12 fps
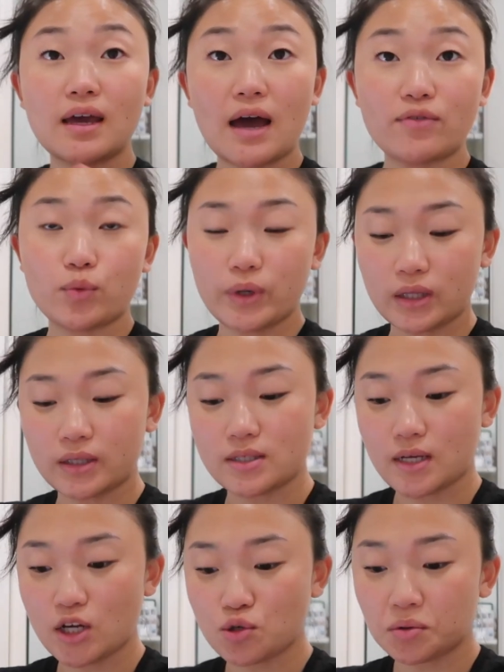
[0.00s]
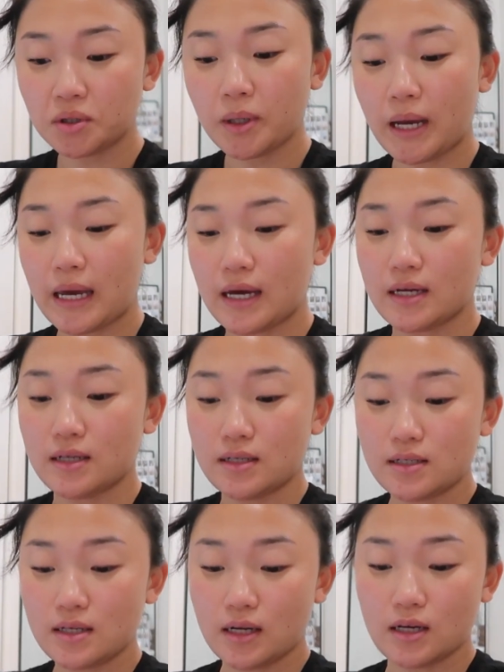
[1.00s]
they have a weekly schedule,
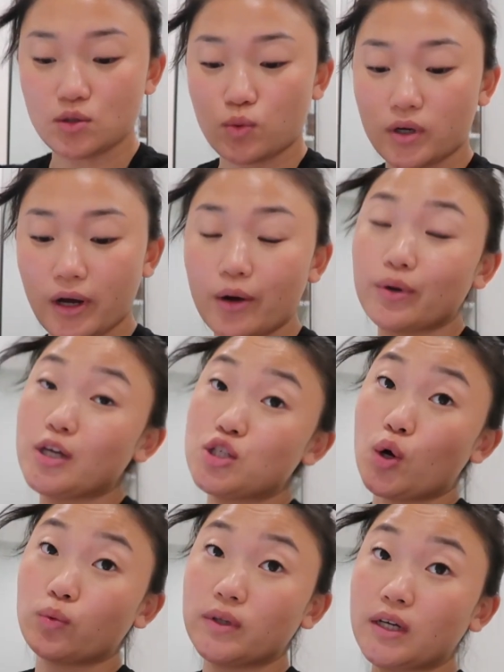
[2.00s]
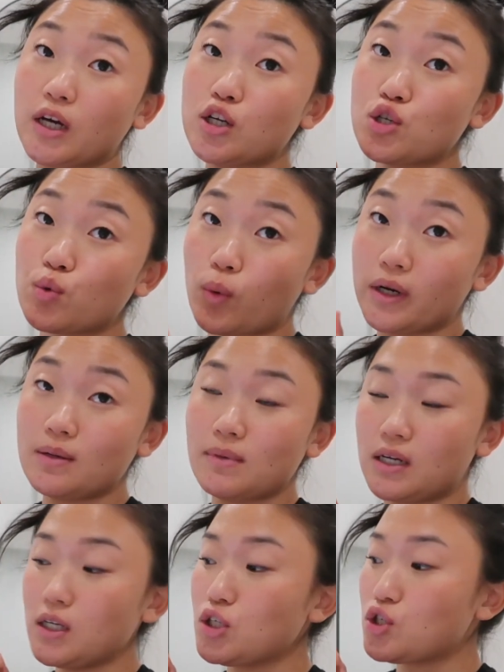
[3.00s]
and today's workout is only 20
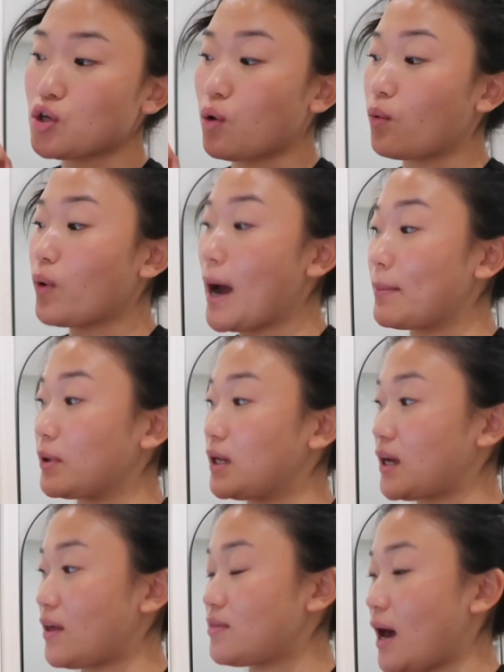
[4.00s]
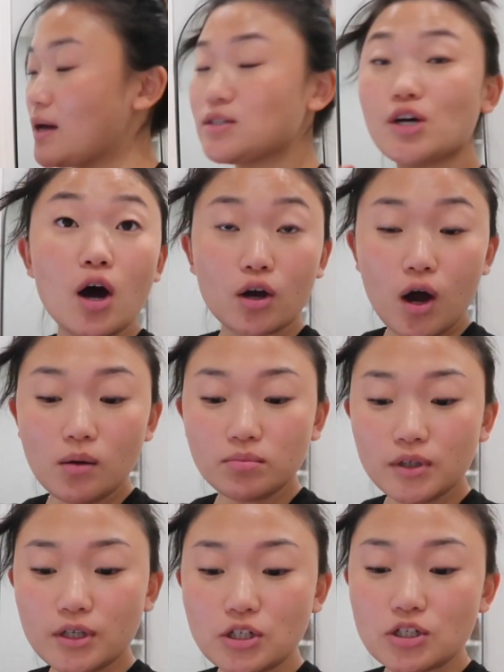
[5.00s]
minutes, so I'm gonna get that
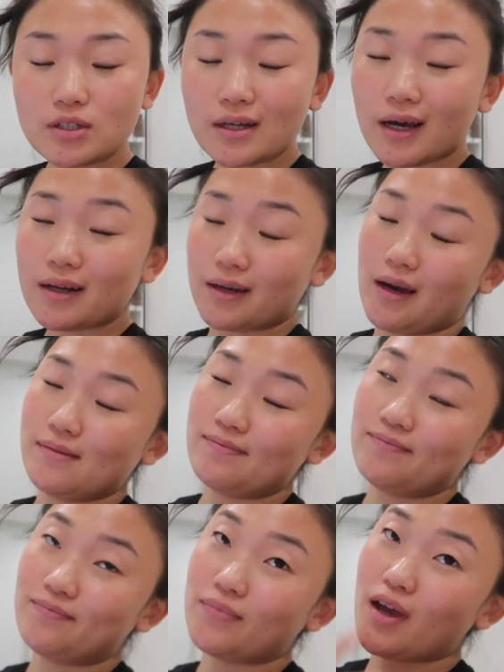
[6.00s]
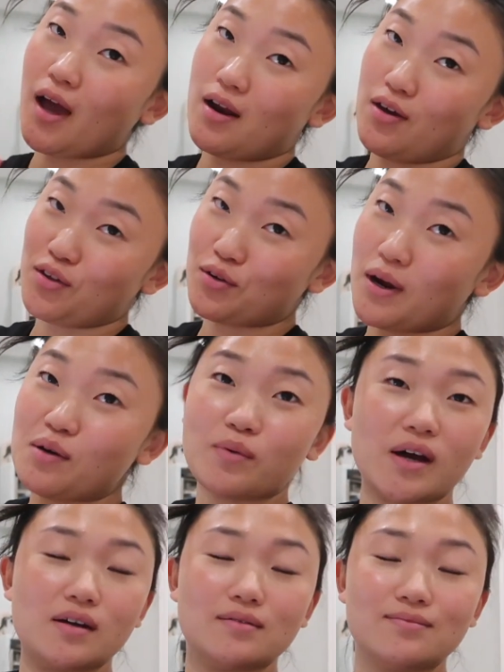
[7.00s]
accomplished. And again, another great
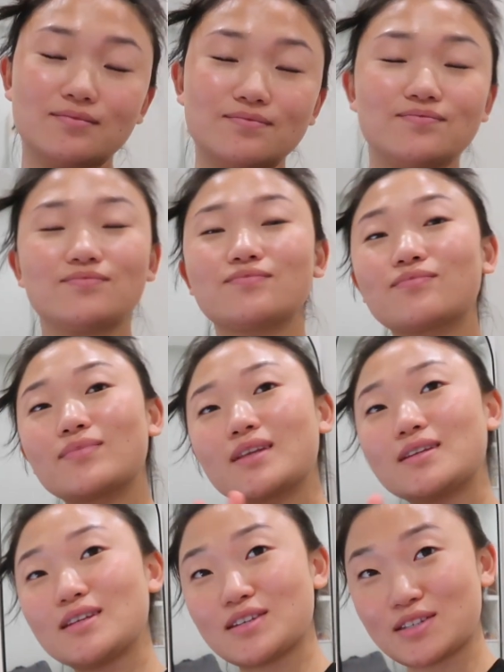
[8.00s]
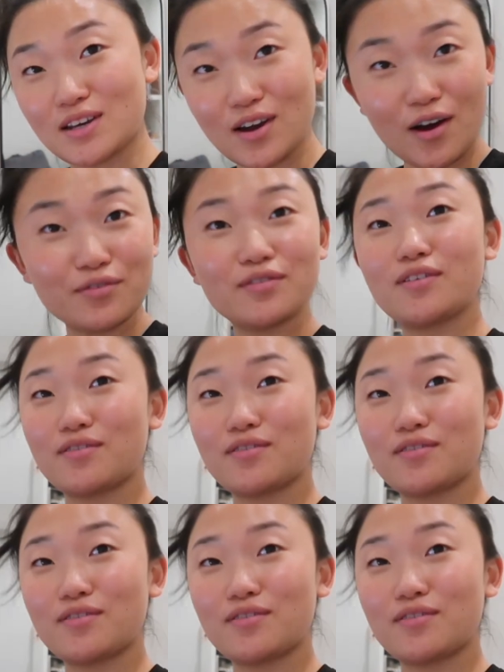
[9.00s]
way to stay off the